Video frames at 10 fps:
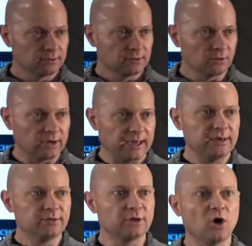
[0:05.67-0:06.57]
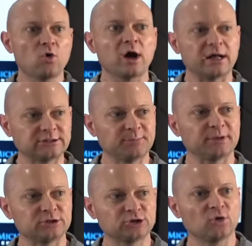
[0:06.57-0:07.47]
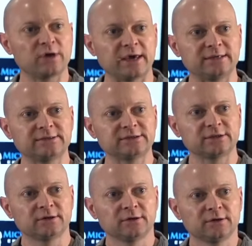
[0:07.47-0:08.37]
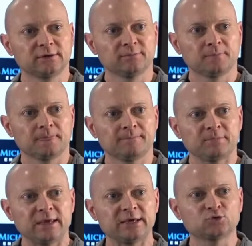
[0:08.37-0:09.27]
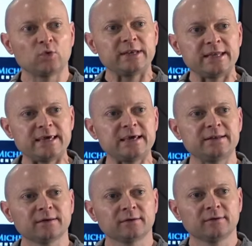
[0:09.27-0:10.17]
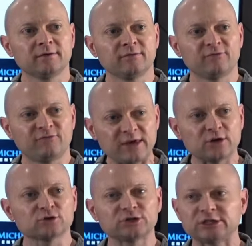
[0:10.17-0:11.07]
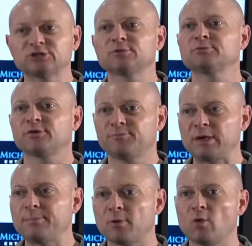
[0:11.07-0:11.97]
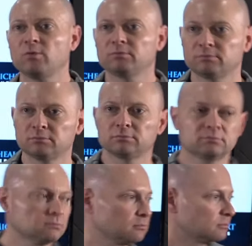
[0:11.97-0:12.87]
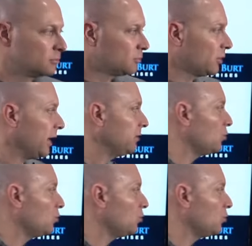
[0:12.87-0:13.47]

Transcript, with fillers: Okay? The whole concept of the showcase is we need feeder systems of people. Right?